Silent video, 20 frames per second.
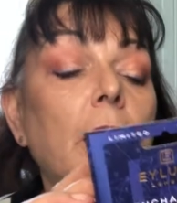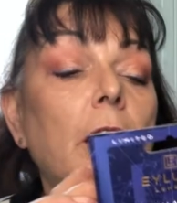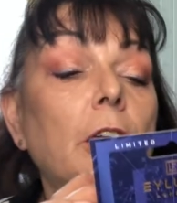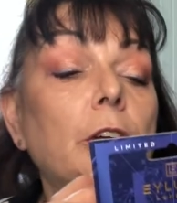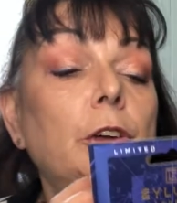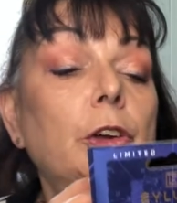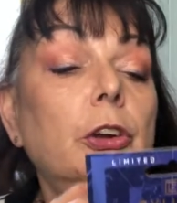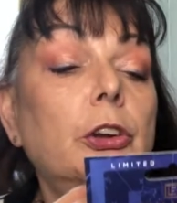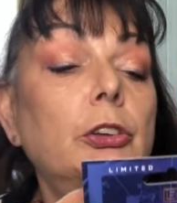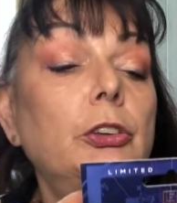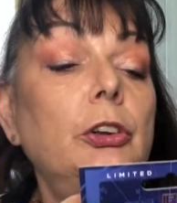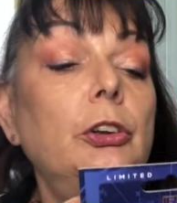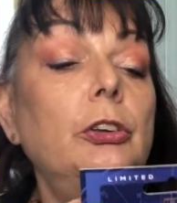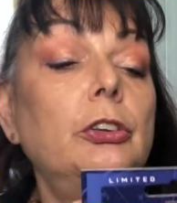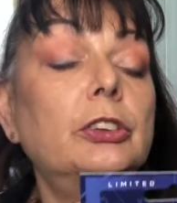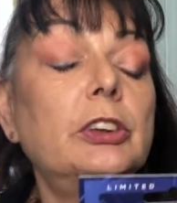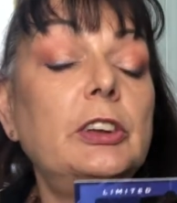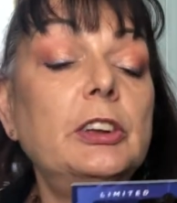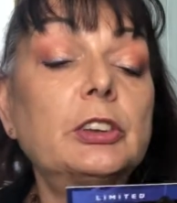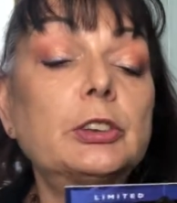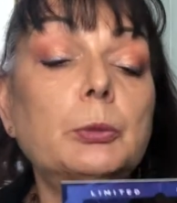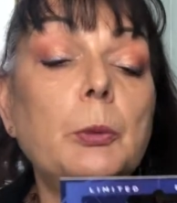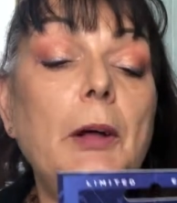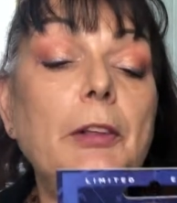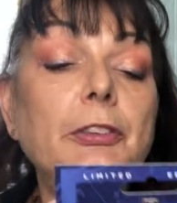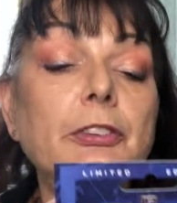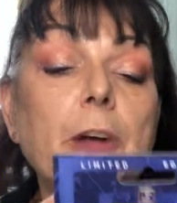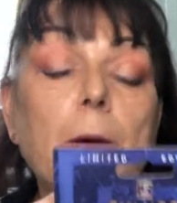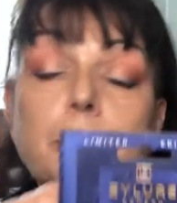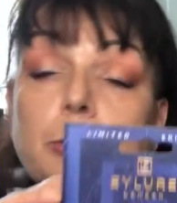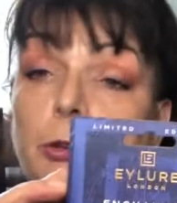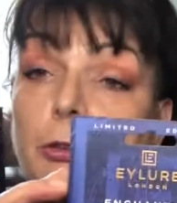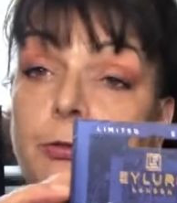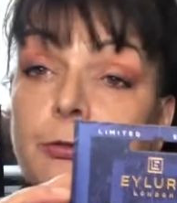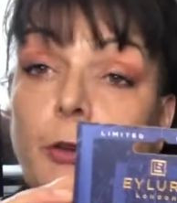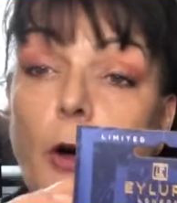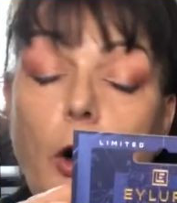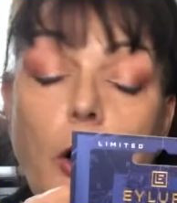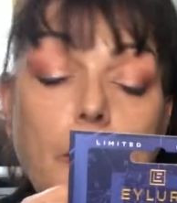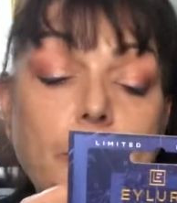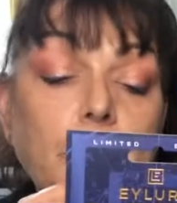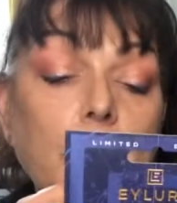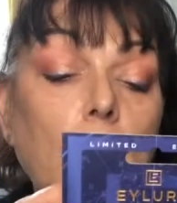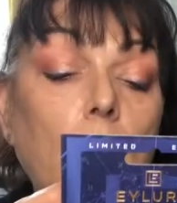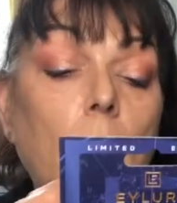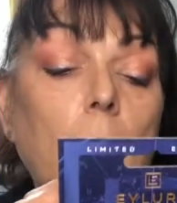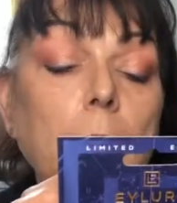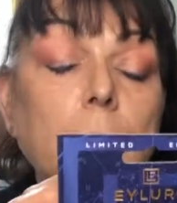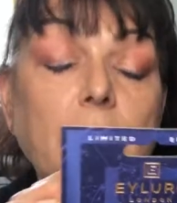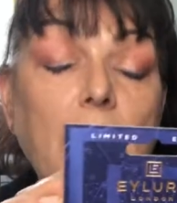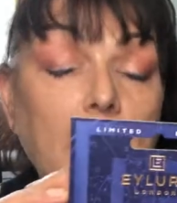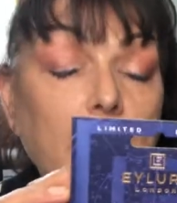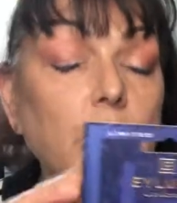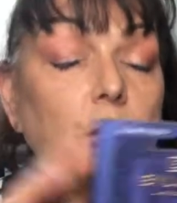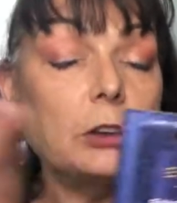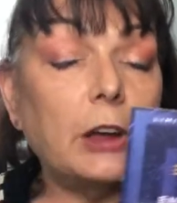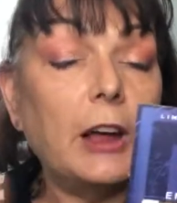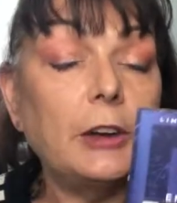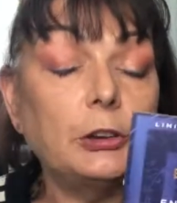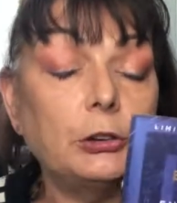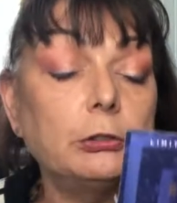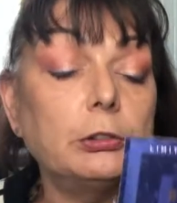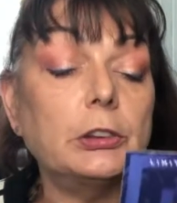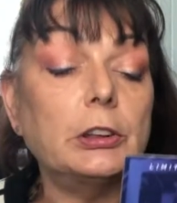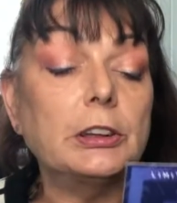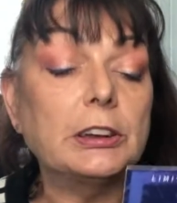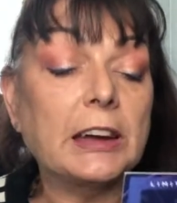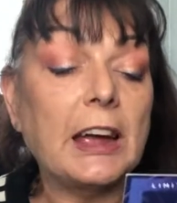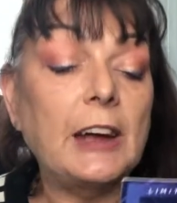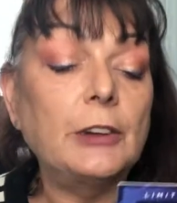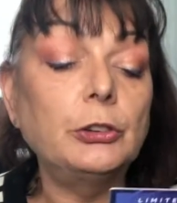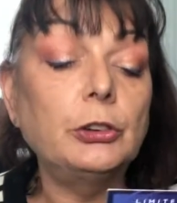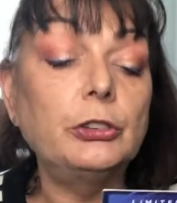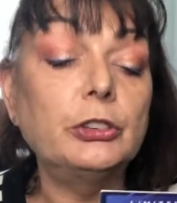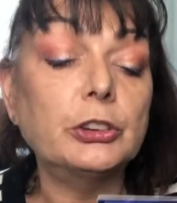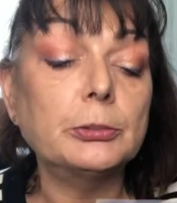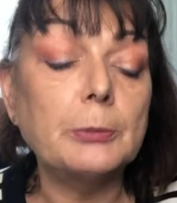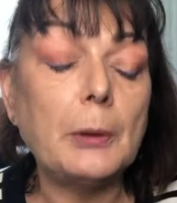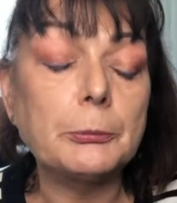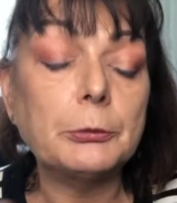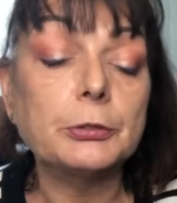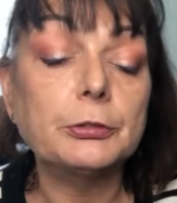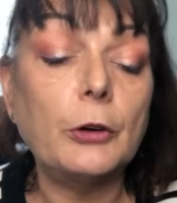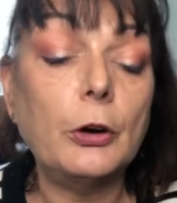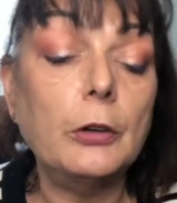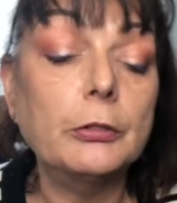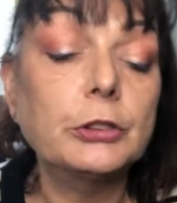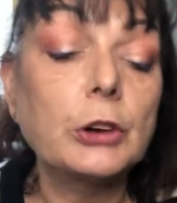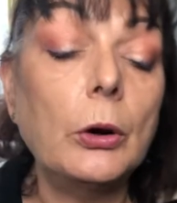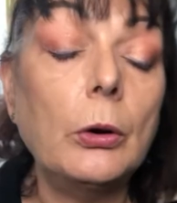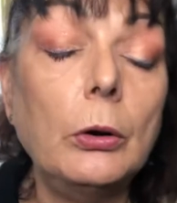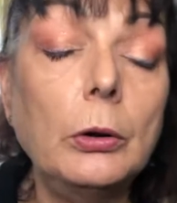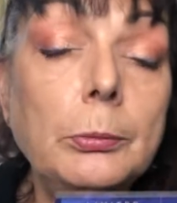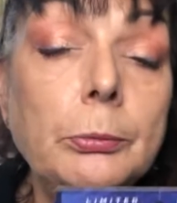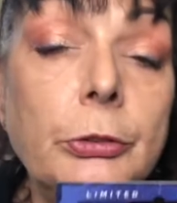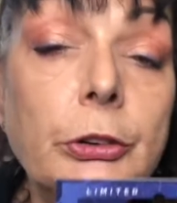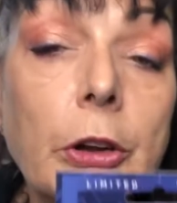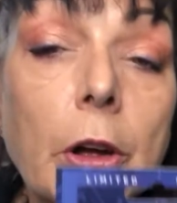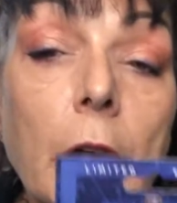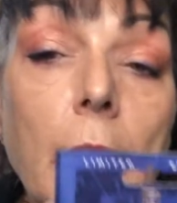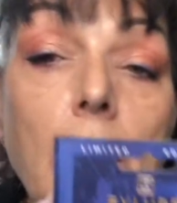You can use these ones up to 5 times, and you really can use them up to 5 times.